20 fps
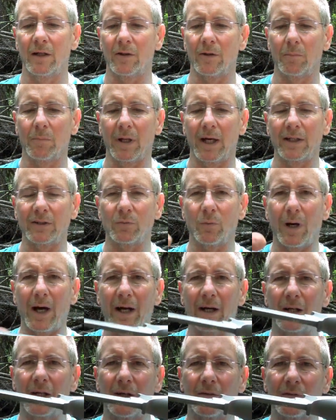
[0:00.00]
The blade's
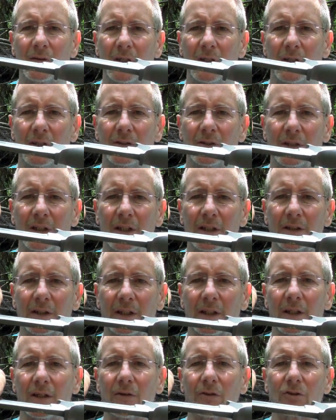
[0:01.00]
wide enough to get,
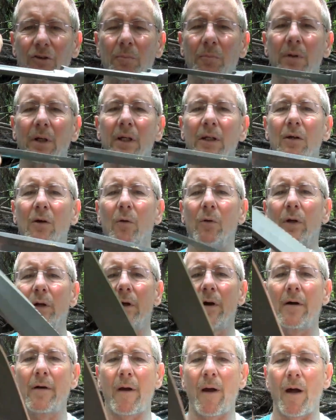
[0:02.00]
get a little split going.
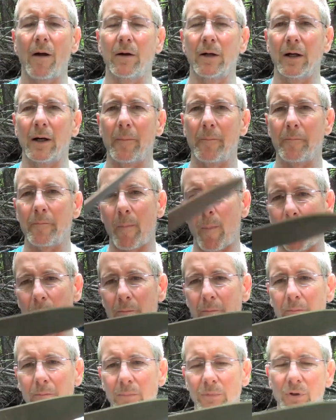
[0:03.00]
Um,
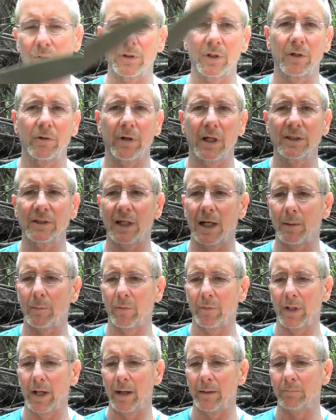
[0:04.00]
so it did a great job
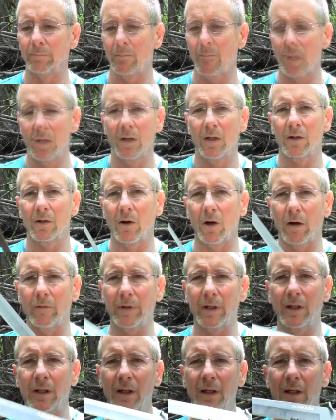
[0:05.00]
on that.
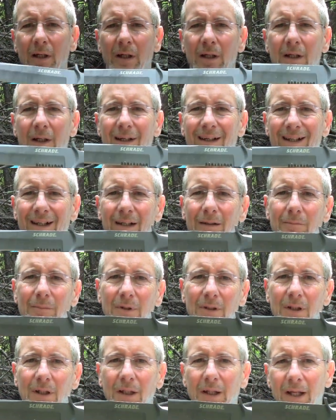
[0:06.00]
Carving, um,
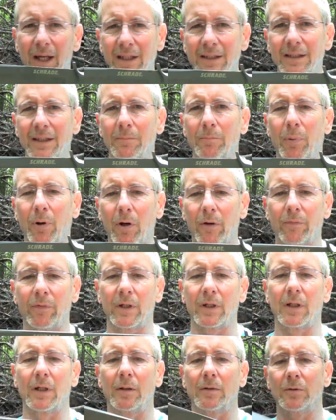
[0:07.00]
less than
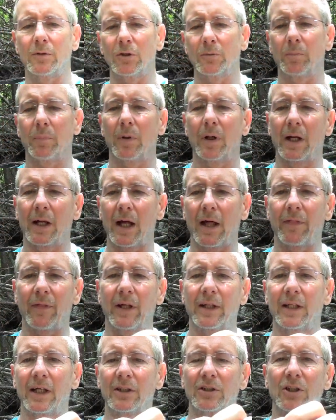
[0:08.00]
perfect. Just, and I
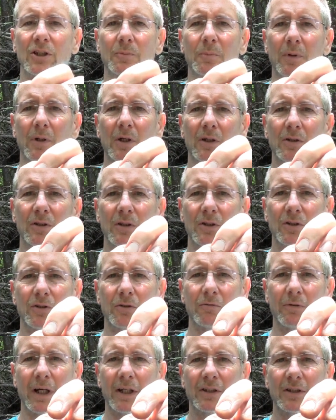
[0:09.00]
think that's just because of the
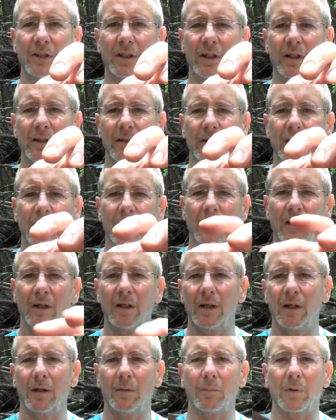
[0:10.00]
serration here,
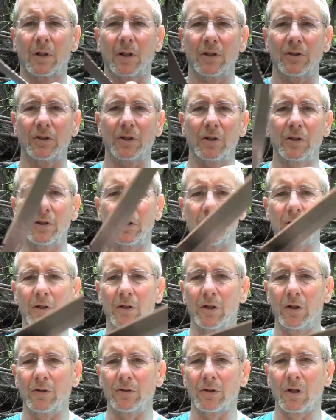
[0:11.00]
because you, you,
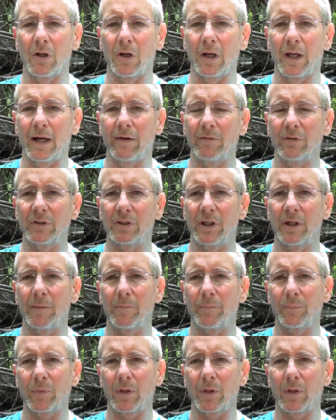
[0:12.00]
you lose a little leverage.